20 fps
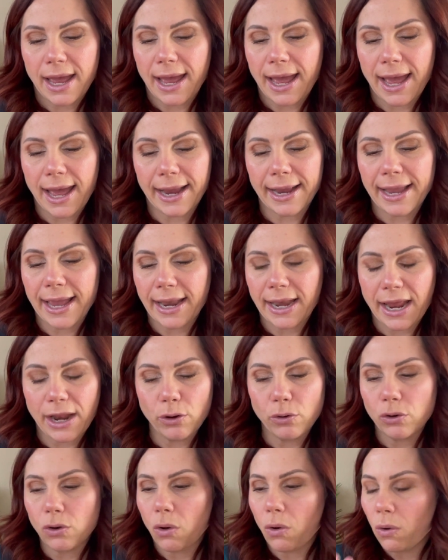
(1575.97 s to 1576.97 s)
again, I
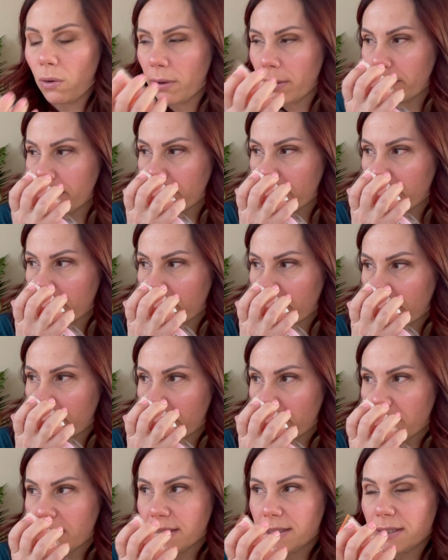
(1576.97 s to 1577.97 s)
don't know.
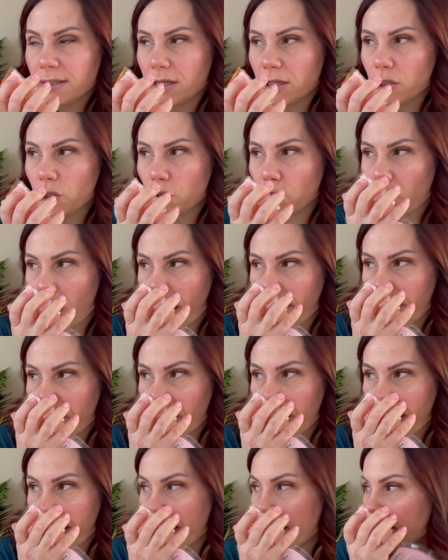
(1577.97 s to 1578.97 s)
This is a
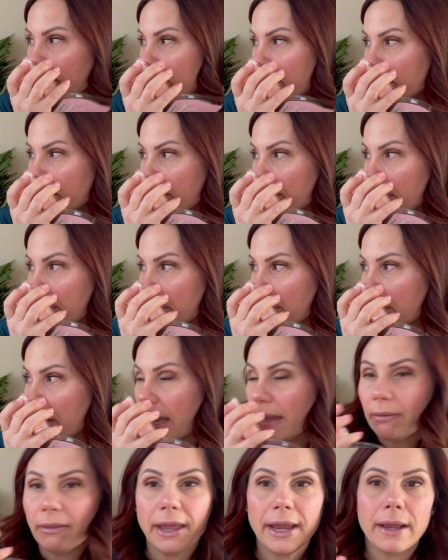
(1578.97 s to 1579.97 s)
strawberry.
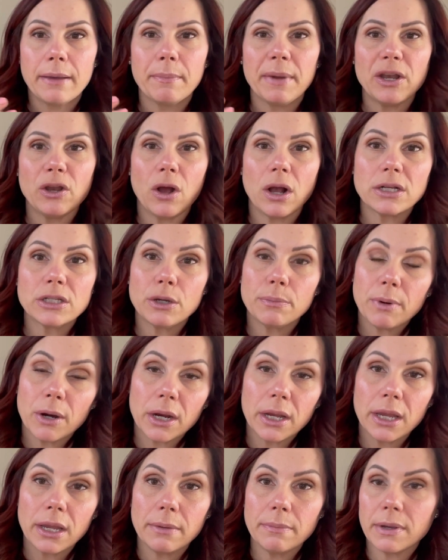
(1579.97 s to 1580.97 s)
And like my dogs are
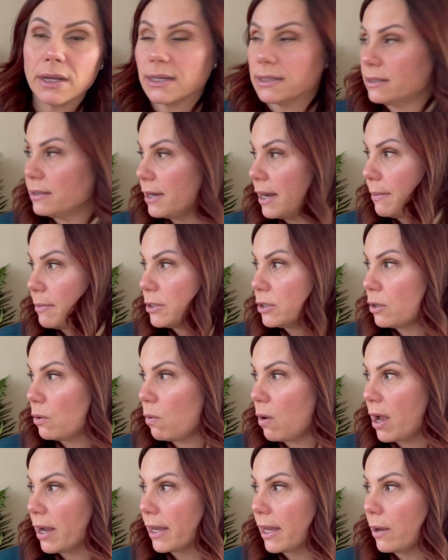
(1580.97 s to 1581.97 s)
barking because the neighbors are
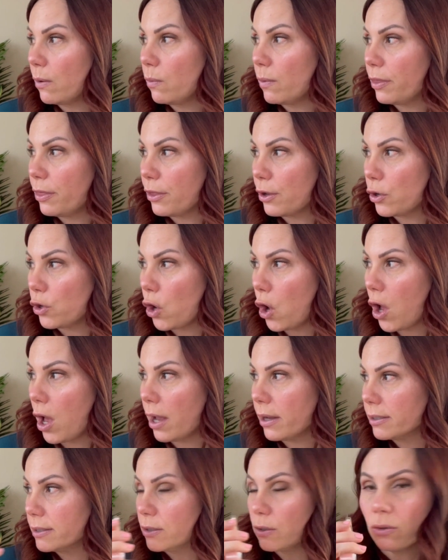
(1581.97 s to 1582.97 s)
walking with their
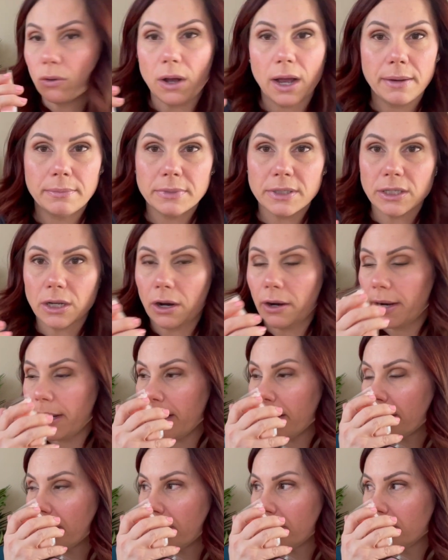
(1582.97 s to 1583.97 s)
dog. So I'm
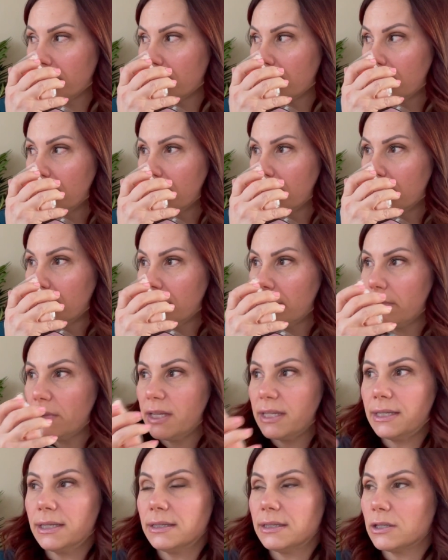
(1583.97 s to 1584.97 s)
sorry.
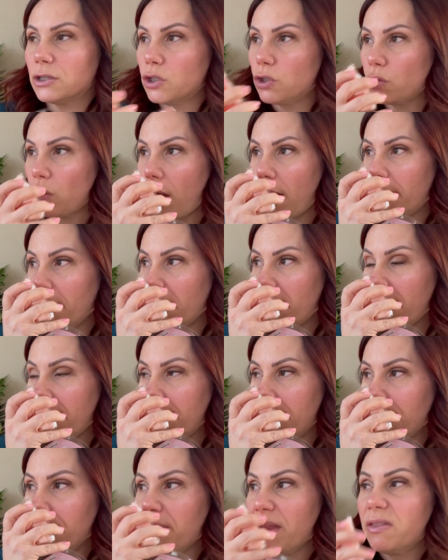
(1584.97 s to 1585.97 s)
This is a
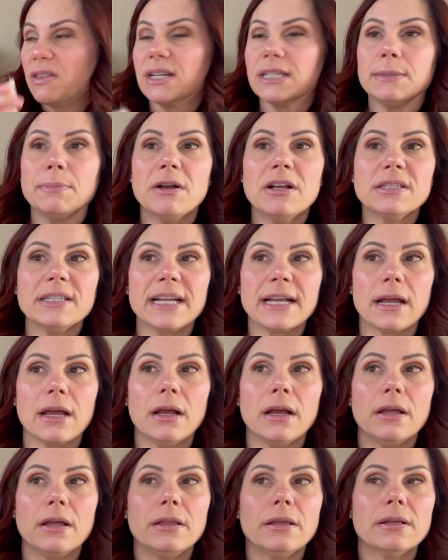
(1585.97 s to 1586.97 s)
strawberry. This smells like
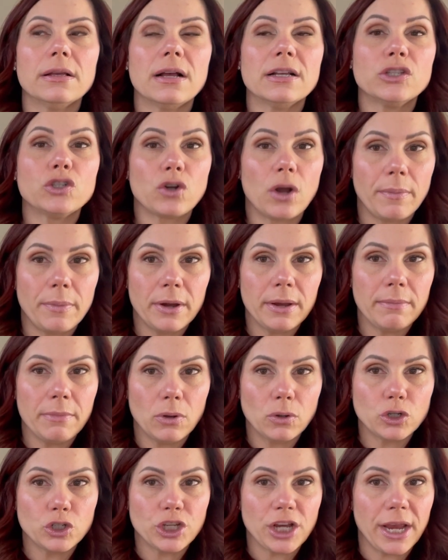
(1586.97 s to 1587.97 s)
a strawberry
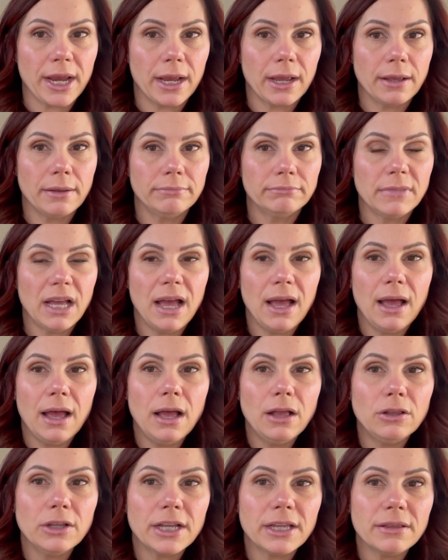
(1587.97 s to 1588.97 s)
milkshake
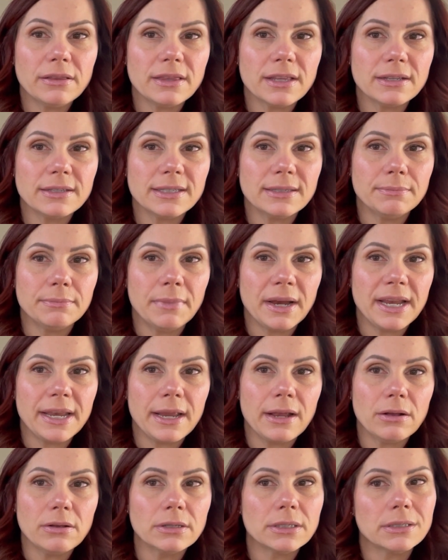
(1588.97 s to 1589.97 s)
oh, look at this. My
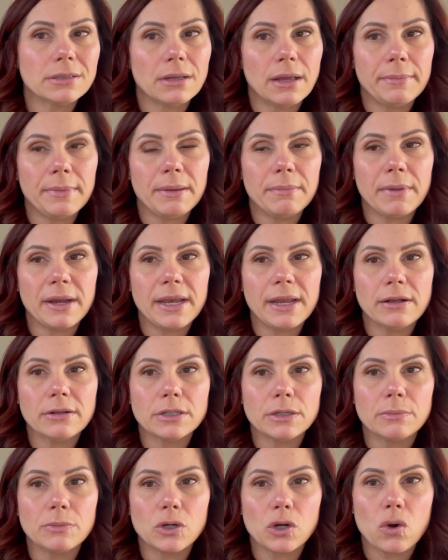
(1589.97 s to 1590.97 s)
nails, I mean, my nails
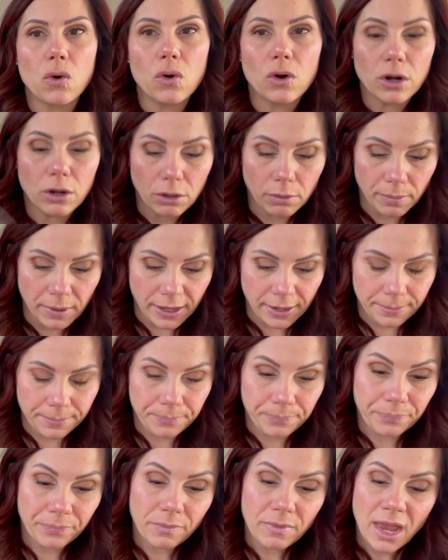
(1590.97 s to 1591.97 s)
are more coral, but.
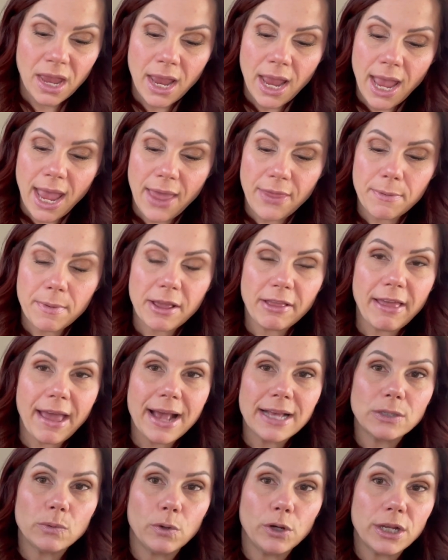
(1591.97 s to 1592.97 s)
And then my
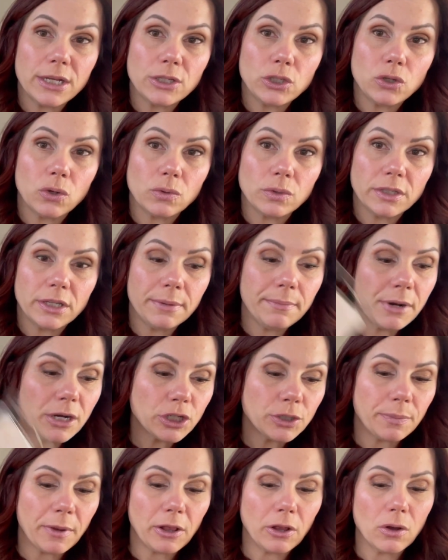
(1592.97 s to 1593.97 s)
last one is toasted
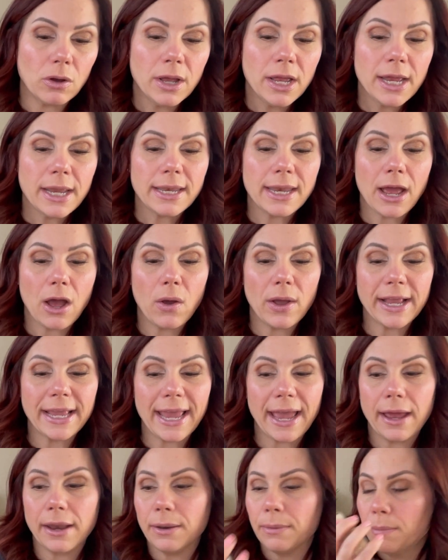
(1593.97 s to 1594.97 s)
marshmallow. Now,
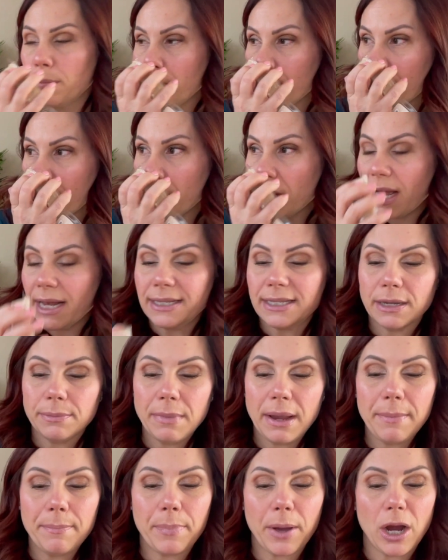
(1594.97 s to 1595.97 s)
again, I did
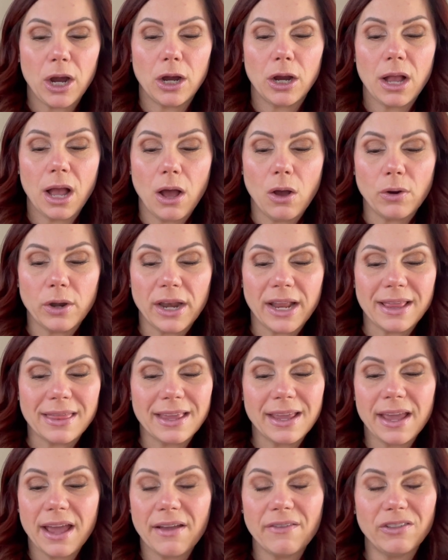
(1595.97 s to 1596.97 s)
my bar count and I
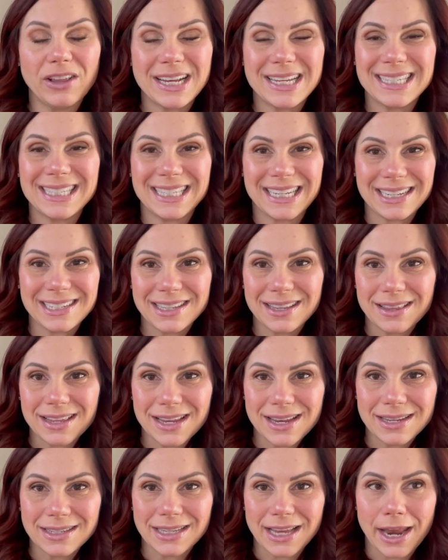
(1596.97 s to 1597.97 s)
think I have like six of
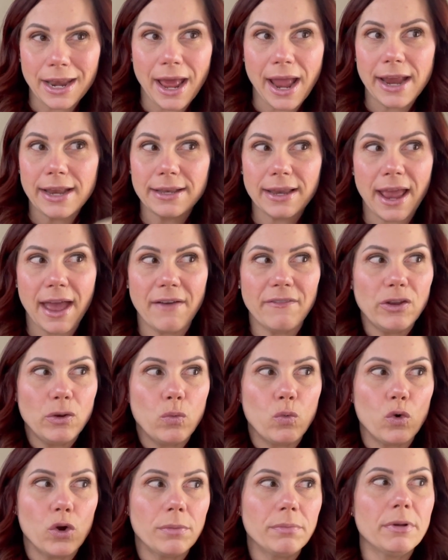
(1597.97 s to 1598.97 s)
these and I haven't
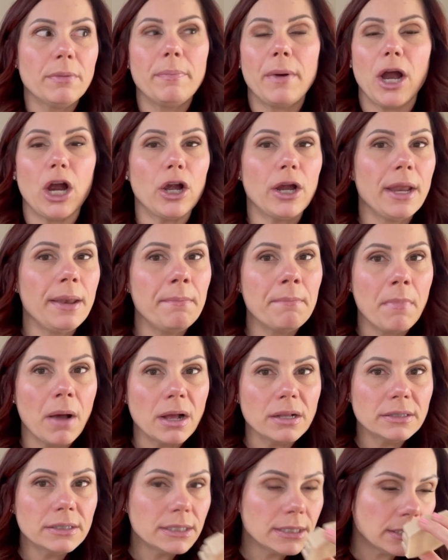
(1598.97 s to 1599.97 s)
warmed a bar in
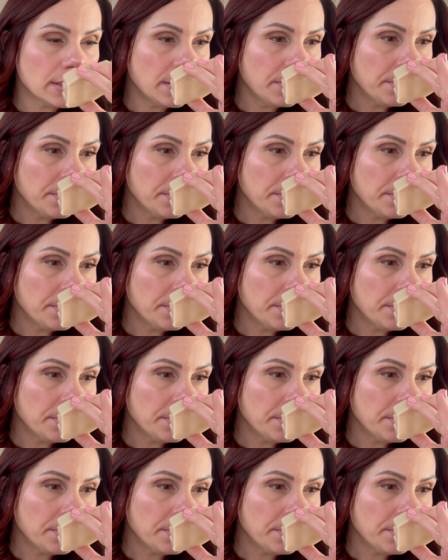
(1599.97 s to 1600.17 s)
months.